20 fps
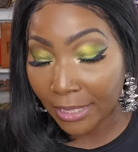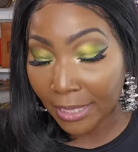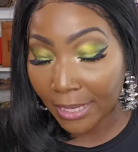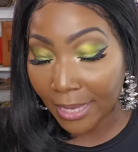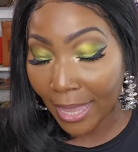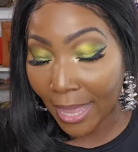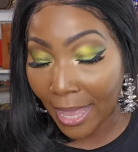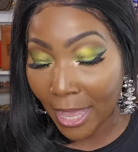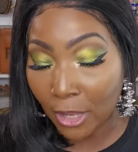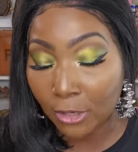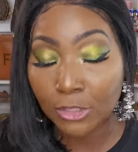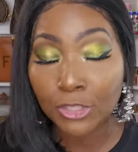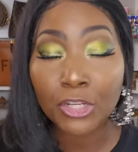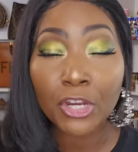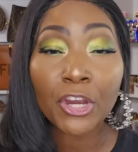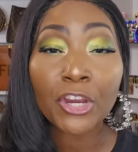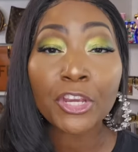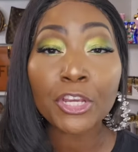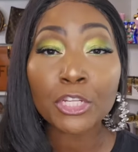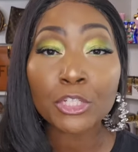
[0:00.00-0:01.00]
cacao,
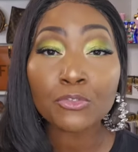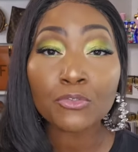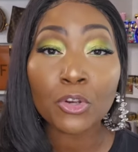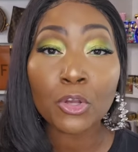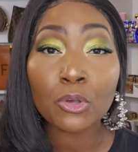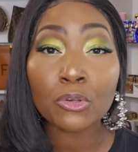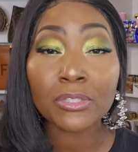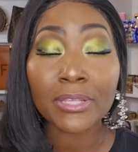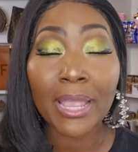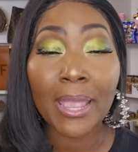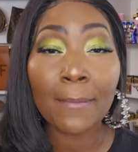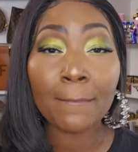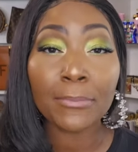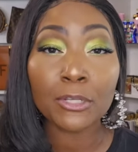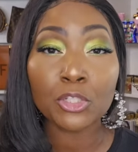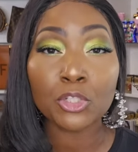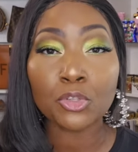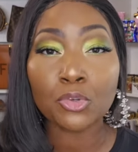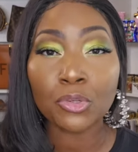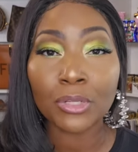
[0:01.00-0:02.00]
Turkish rose, and
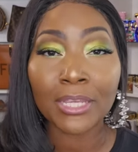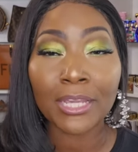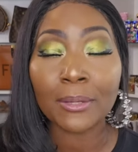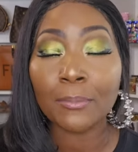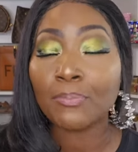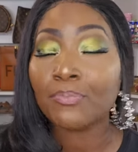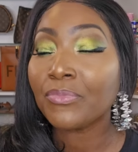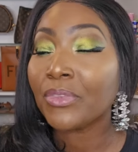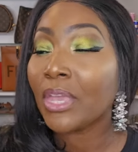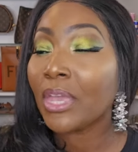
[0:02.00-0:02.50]
patchouli.